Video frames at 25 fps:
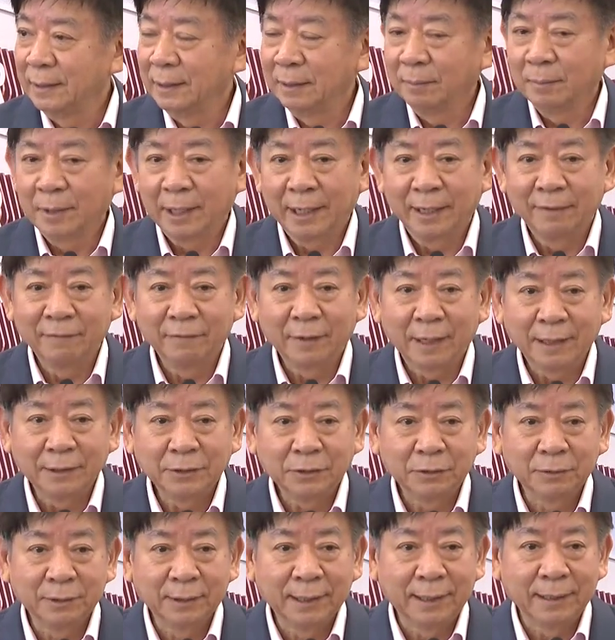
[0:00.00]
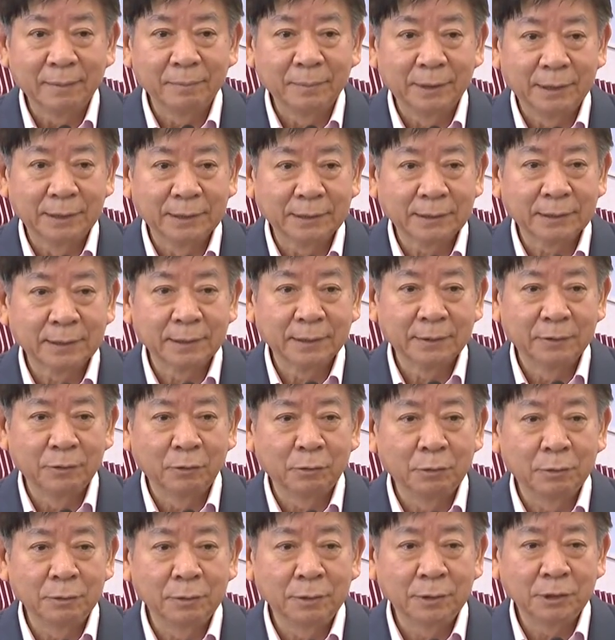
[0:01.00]
My advice to them is
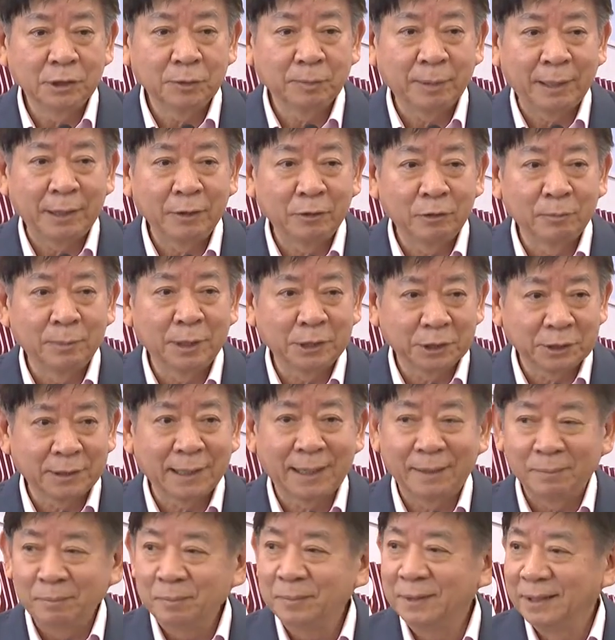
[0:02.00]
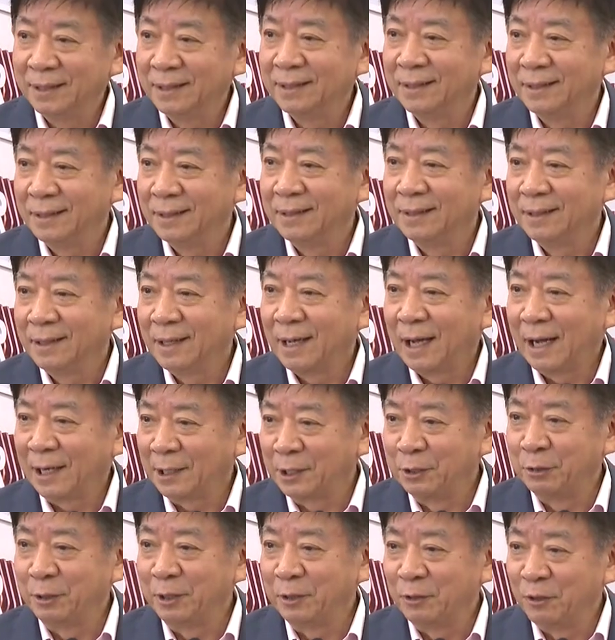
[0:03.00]
don't spend too much time arguing